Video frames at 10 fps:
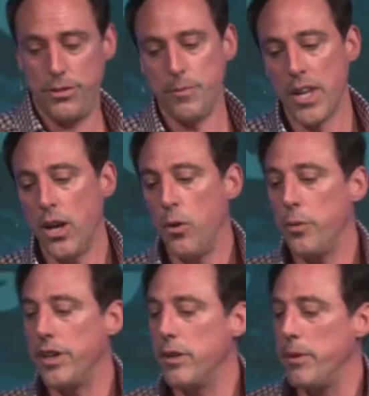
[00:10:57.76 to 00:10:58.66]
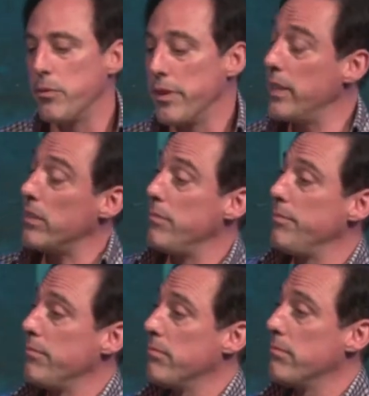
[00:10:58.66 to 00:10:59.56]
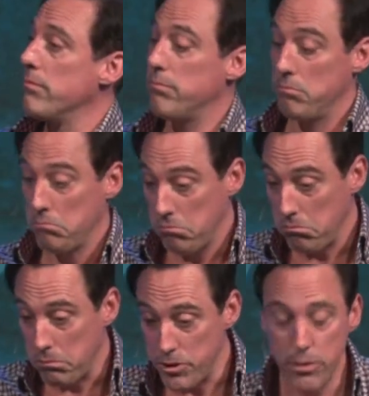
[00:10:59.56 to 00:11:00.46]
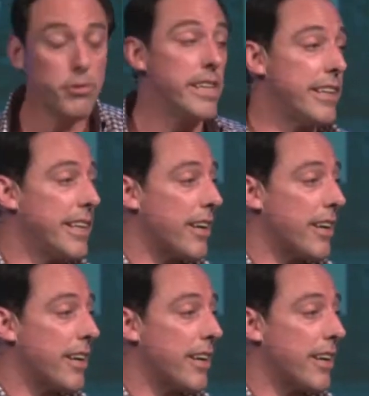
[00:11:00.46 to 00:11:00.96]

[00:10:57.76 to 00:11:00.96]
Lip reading: too. We need to be real. We do need